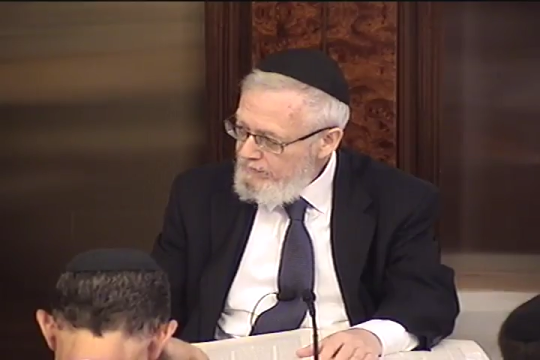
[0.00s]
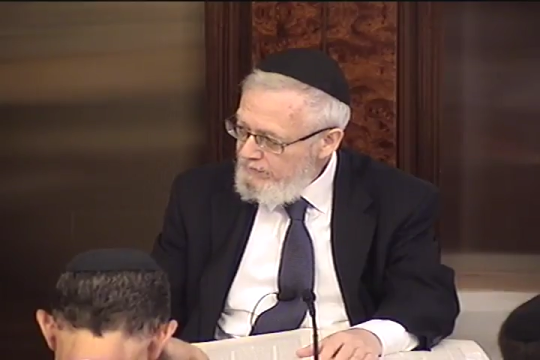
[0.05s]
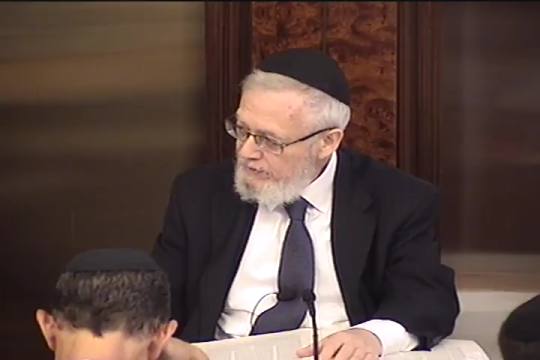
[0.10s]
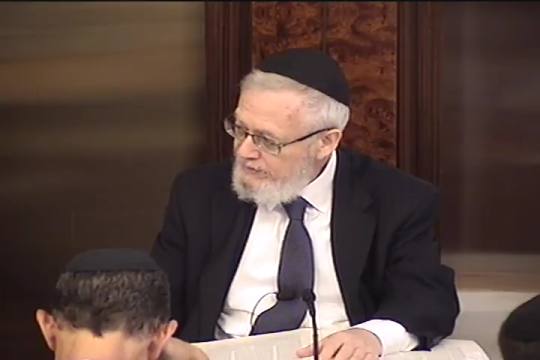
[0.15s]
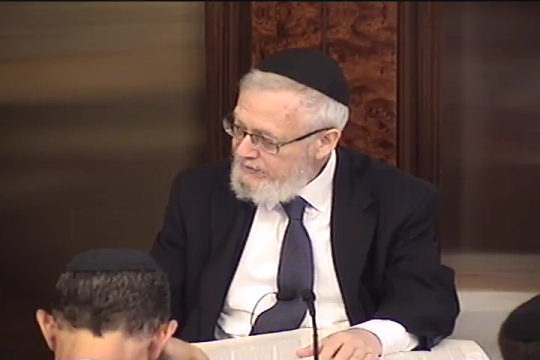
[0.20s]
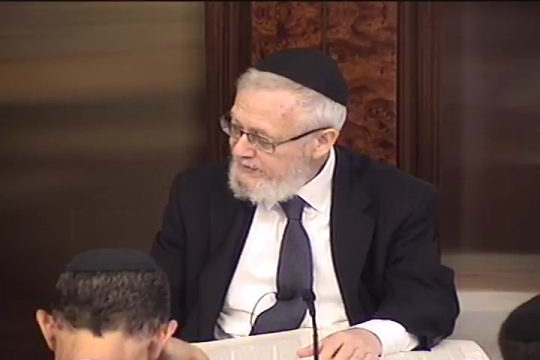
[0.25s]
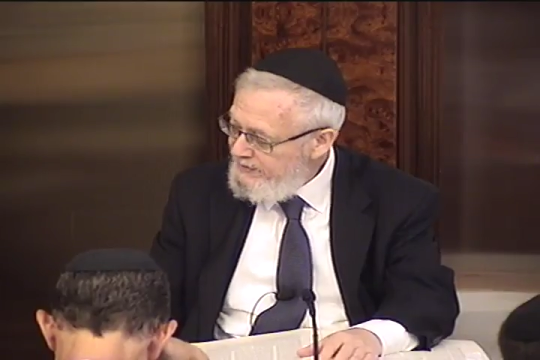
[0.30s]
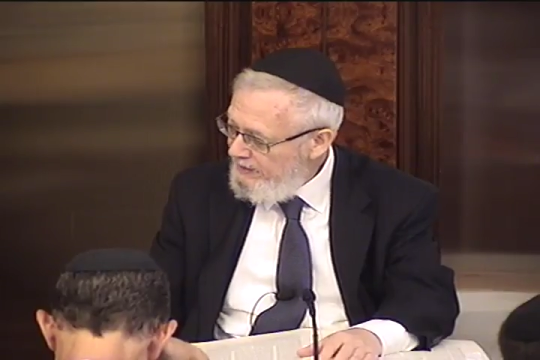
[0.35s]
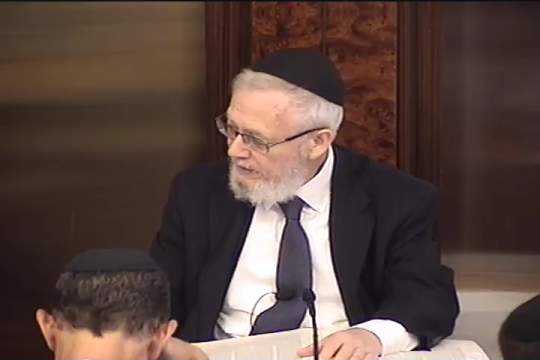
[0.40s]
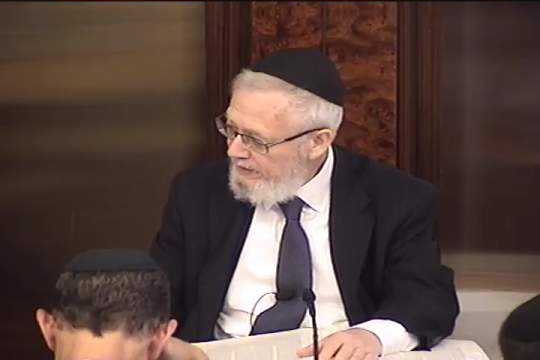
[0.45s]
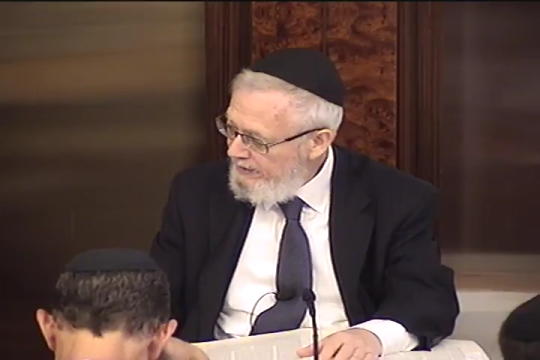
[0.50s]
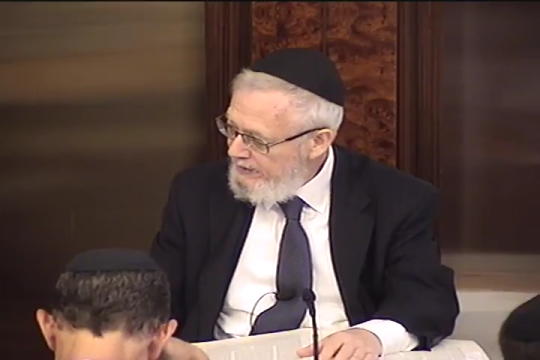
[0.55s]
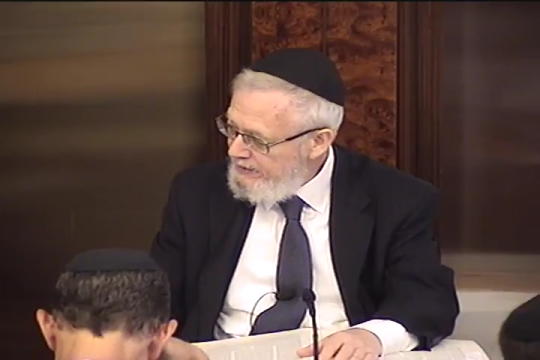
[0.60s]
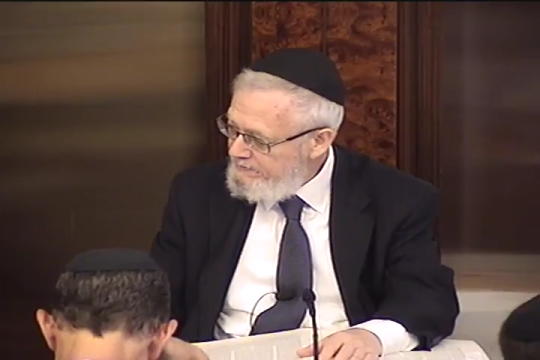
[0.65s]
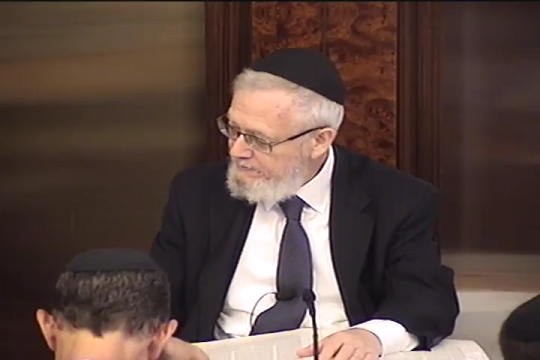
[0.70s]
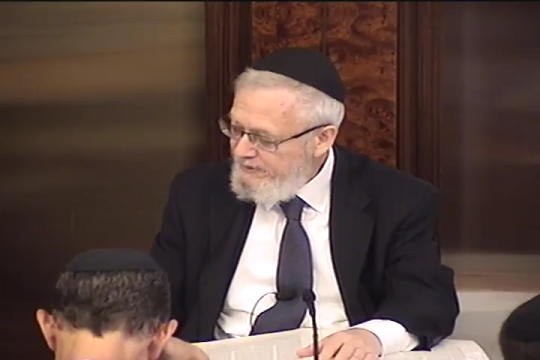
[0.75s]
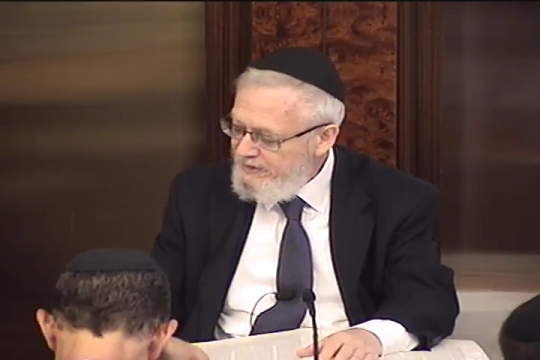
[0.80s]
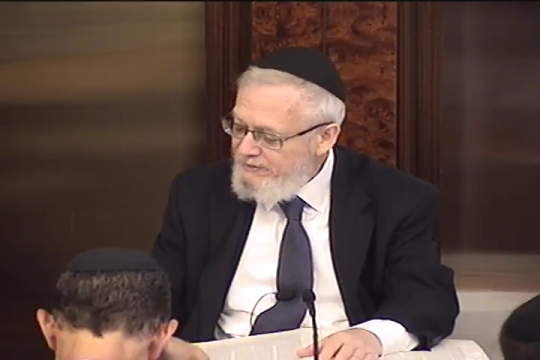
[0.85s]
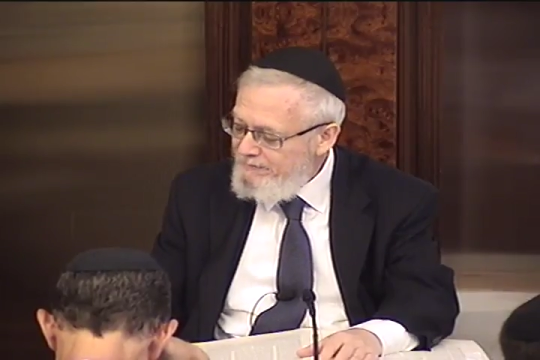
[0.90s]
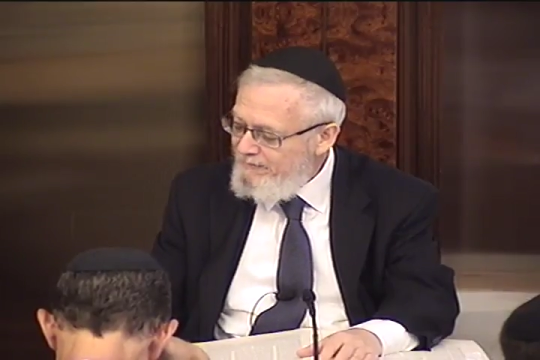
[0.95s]
It still is,
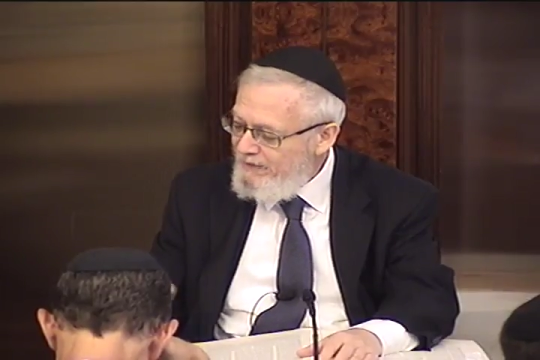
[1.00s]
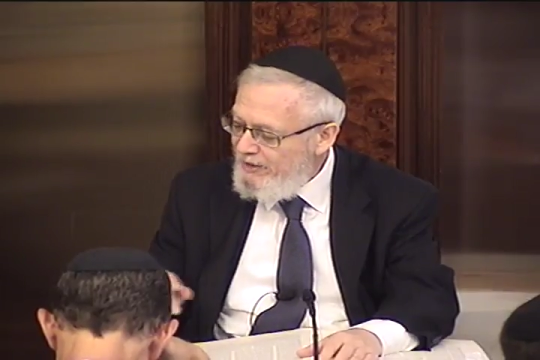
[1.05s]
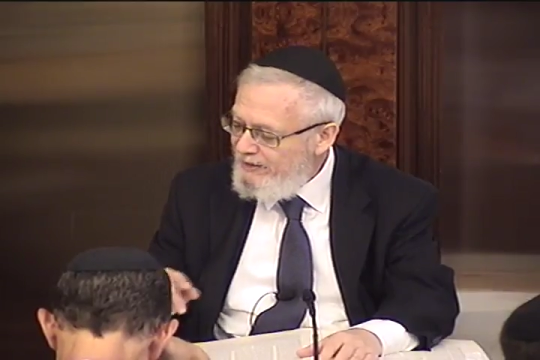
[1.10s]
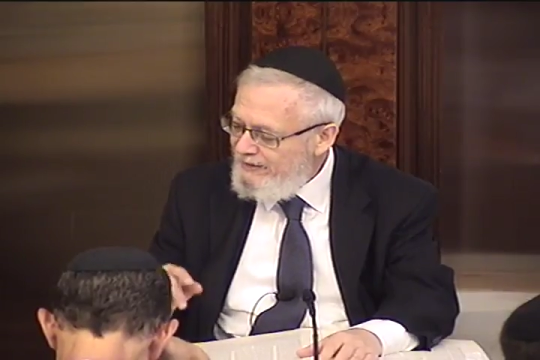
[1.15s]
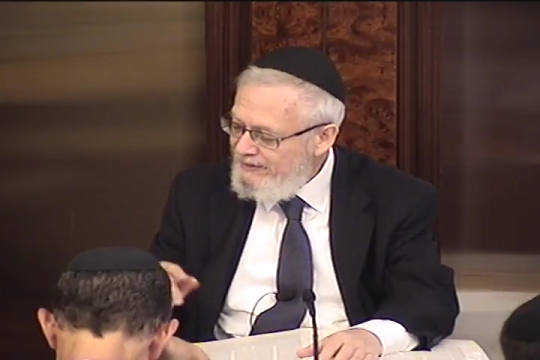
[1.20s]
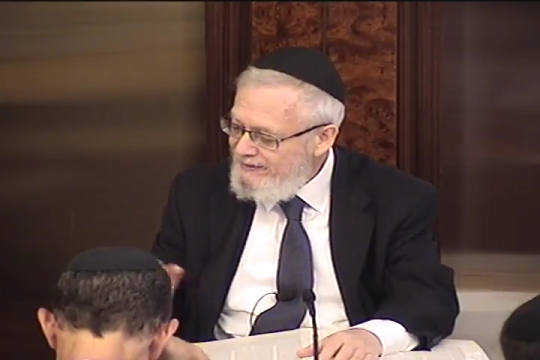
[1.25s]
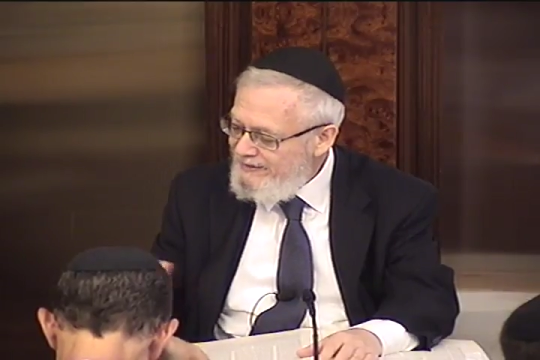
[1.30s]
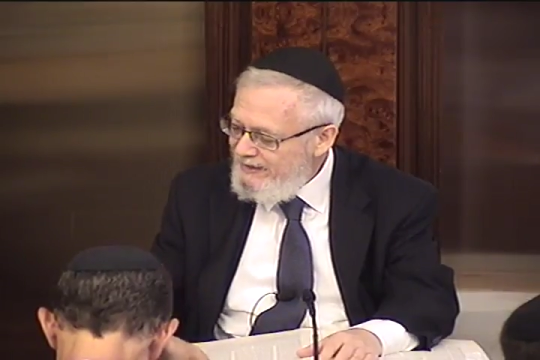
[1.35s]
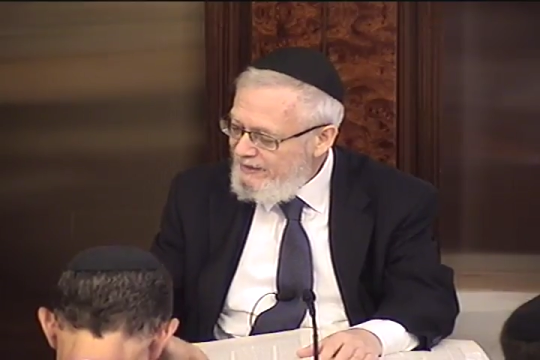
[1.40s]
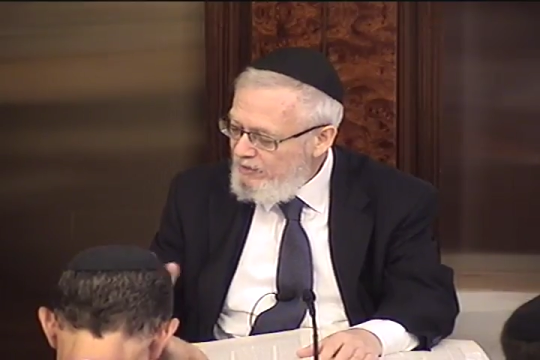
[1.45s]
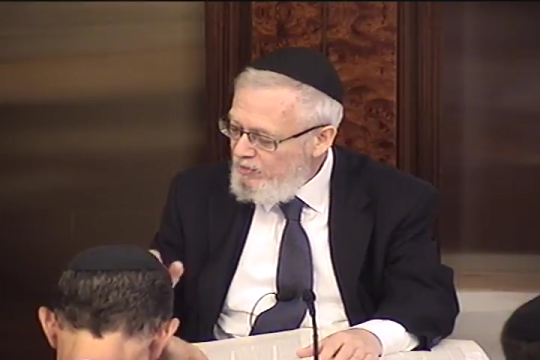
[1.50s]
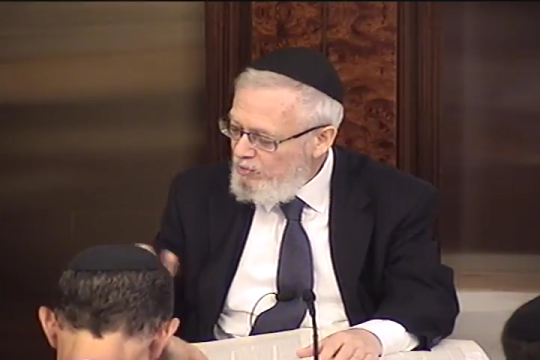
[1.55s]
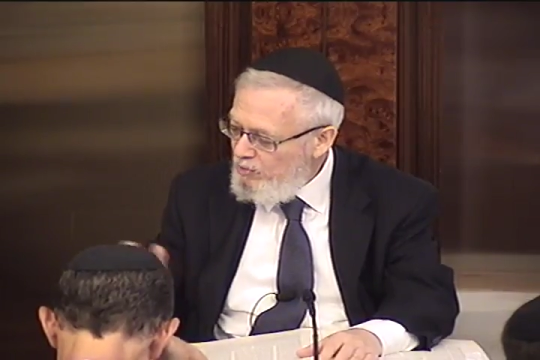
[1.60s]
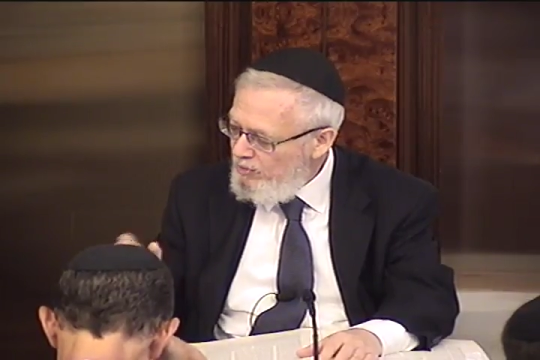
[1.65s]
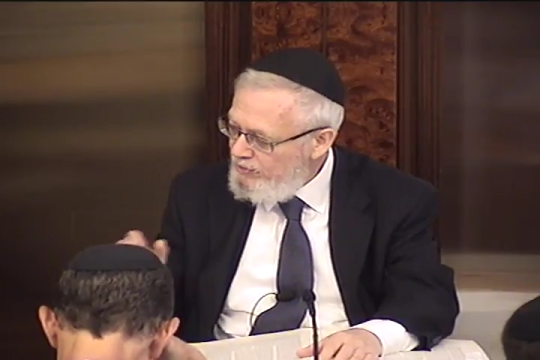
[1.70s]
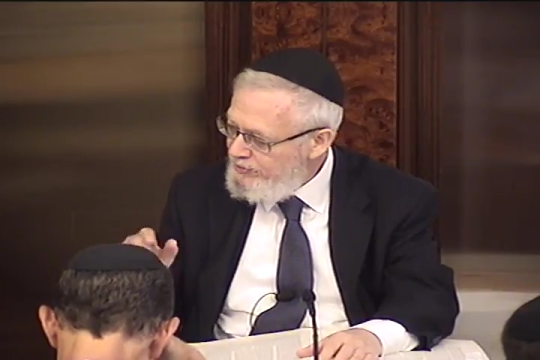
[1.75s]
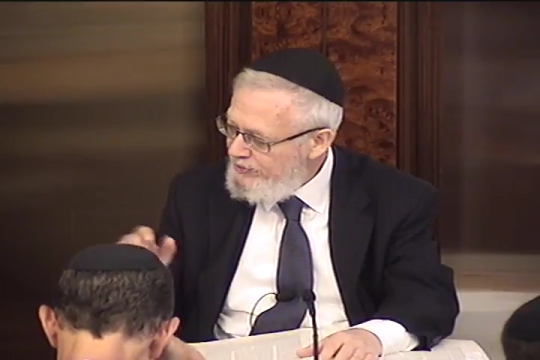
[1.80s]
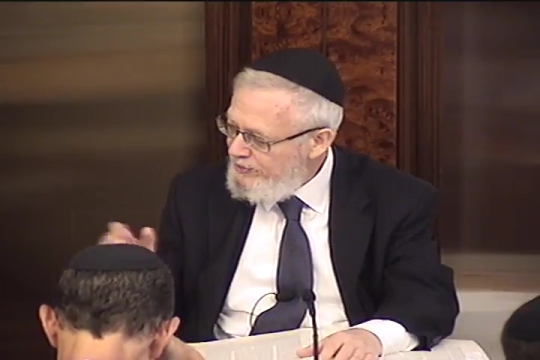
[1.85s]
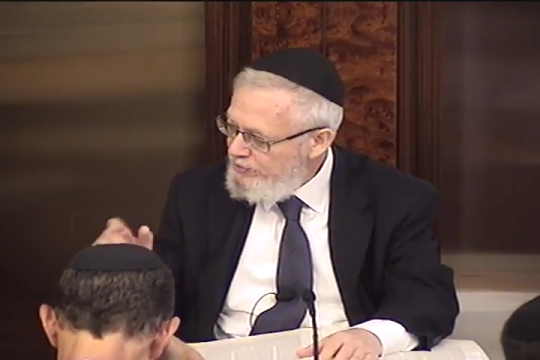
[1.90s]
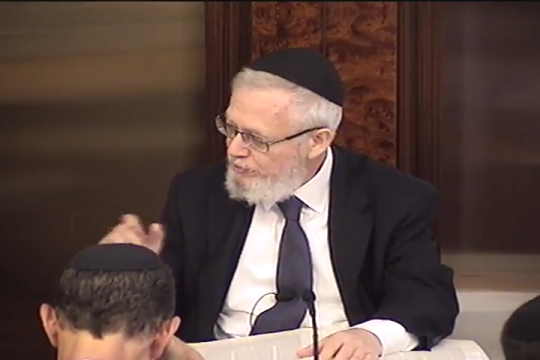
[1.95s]
but the money didn't
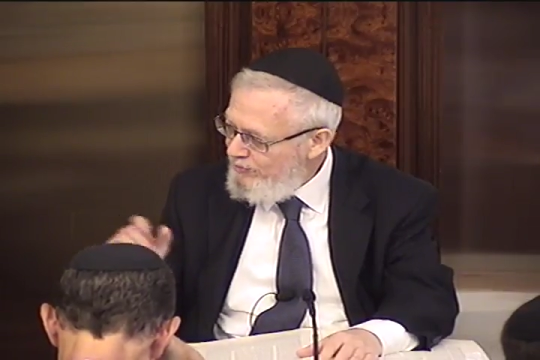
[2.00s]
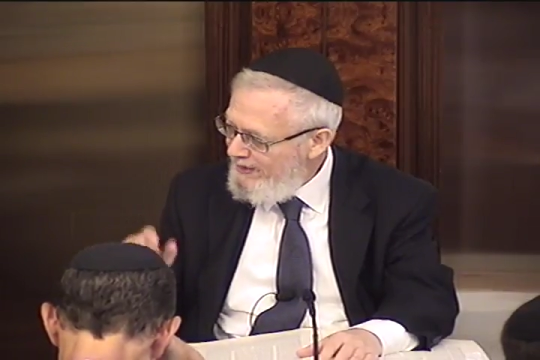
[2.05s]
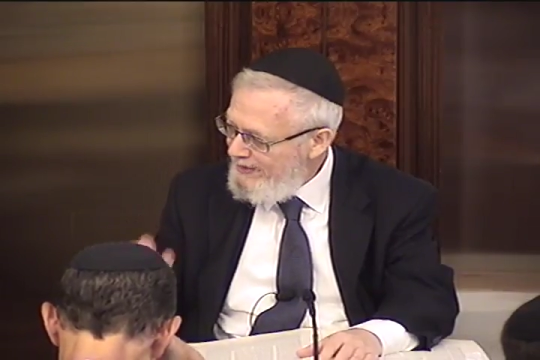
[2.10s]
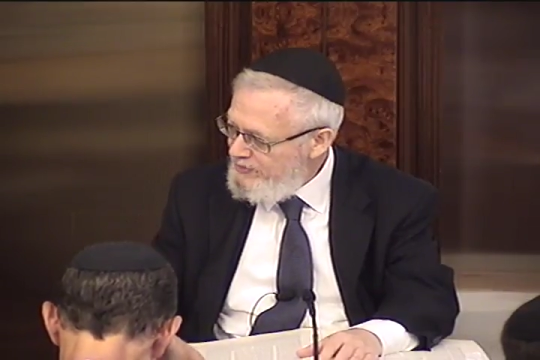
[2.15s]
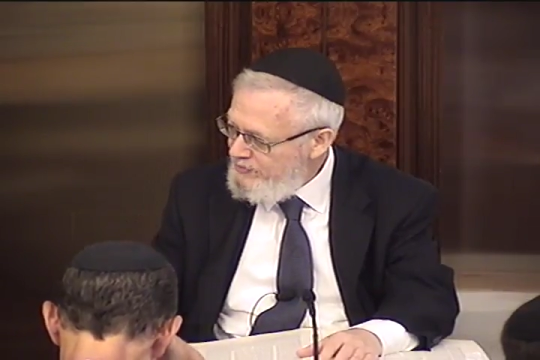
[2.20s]
cause the transfer